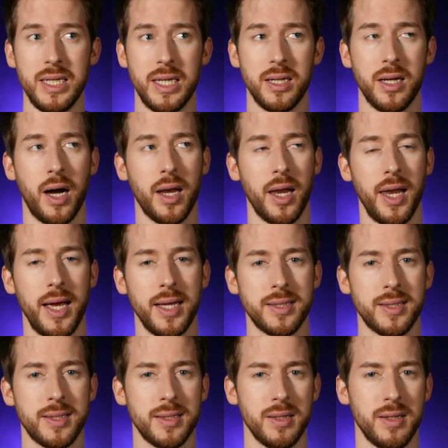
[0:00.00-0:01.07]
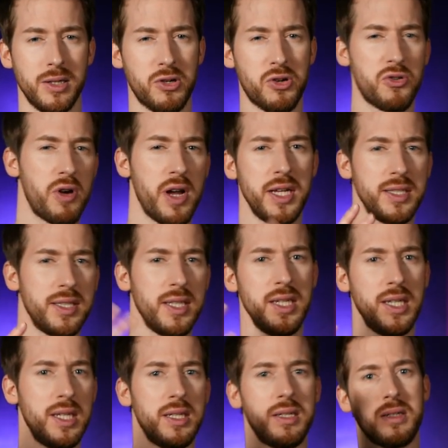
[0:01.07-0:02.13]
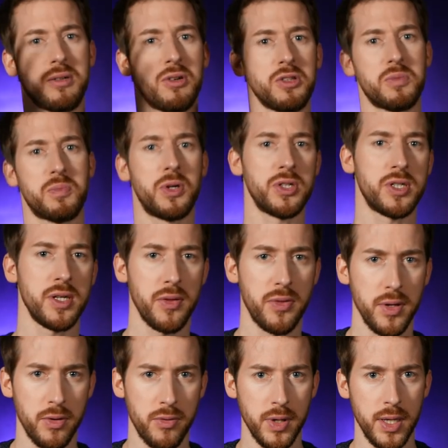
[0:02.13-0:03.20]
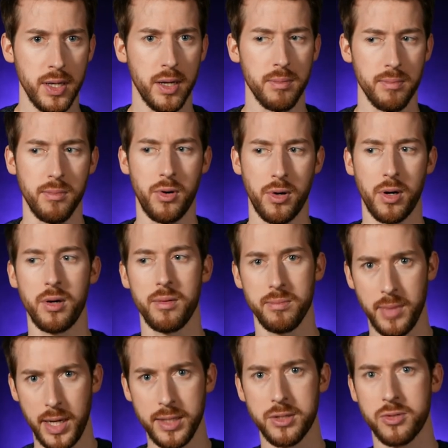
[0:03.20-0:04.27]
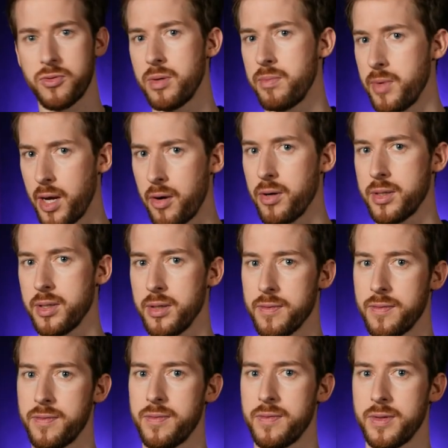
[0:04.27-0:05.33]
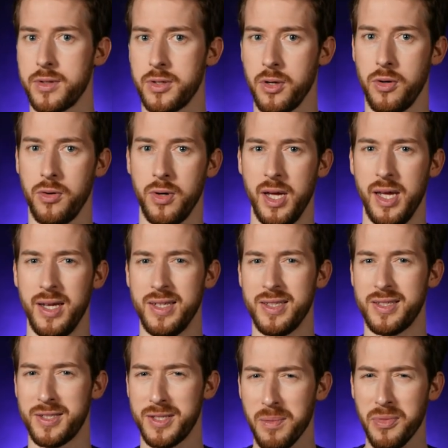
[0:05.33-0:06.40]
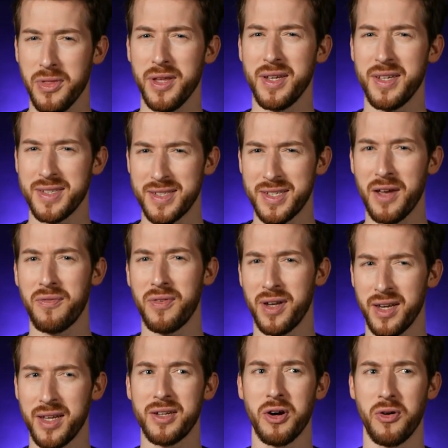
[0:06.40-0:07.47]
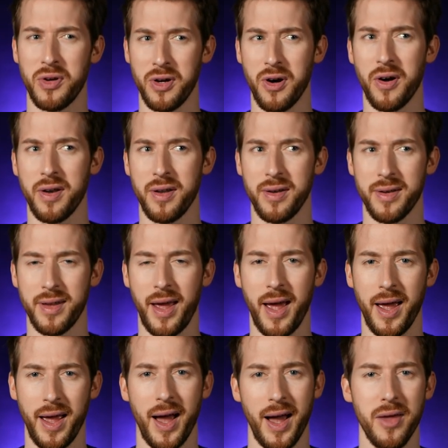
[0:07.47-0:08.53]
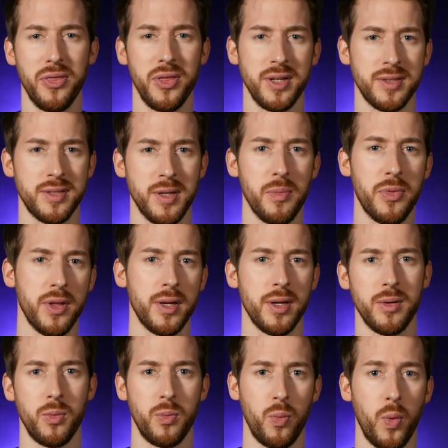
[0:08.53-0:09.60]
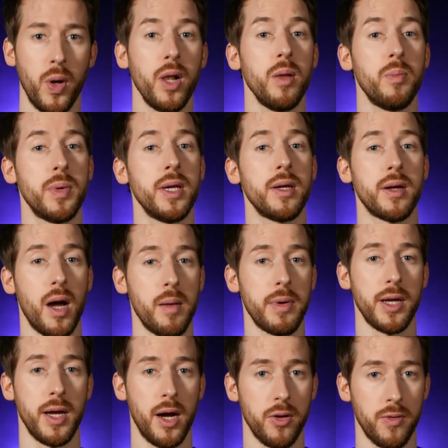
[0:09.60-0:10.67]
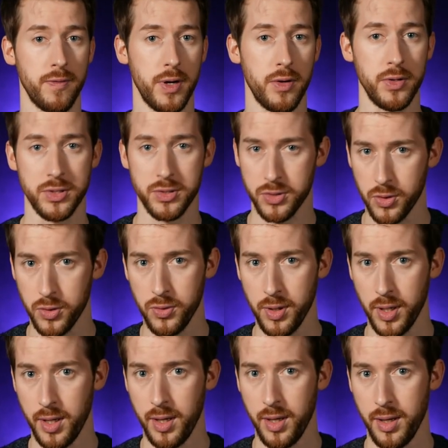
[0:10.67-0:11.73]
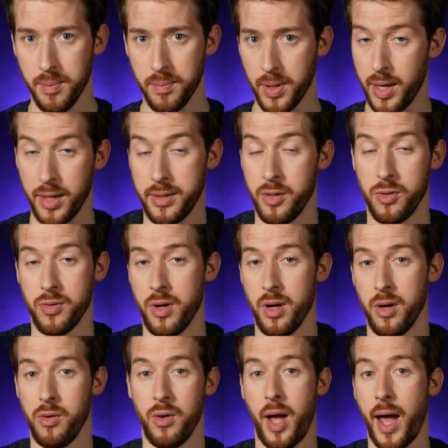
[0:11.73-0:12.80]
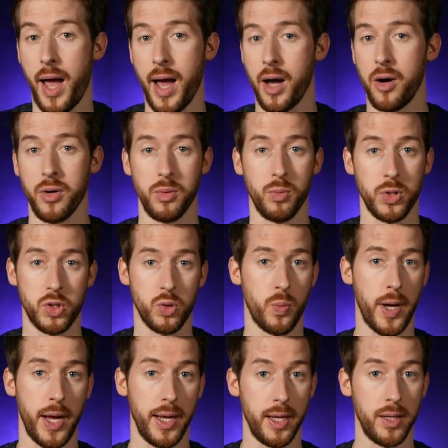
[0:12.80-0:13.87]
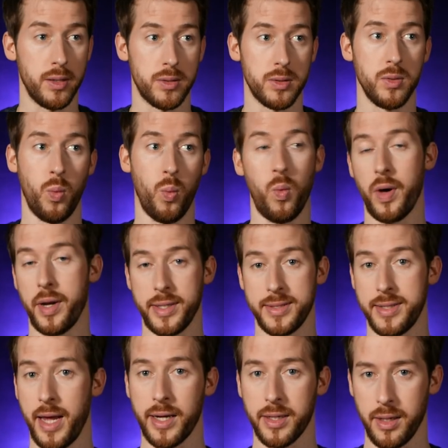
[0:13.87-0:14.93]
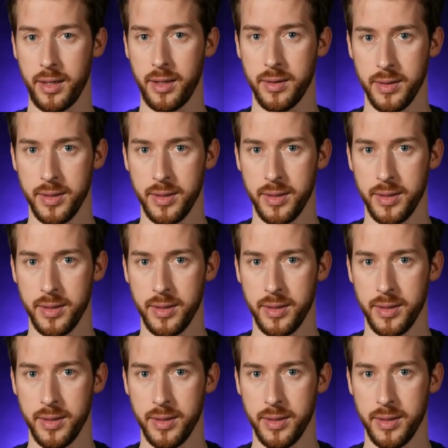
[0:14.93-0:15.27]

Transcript: it got less crazy conspiracy theory and more mainstream narrative. So something is definitely going on and I, I think something will be coming out very soon but I don't know how and which way and what exactly.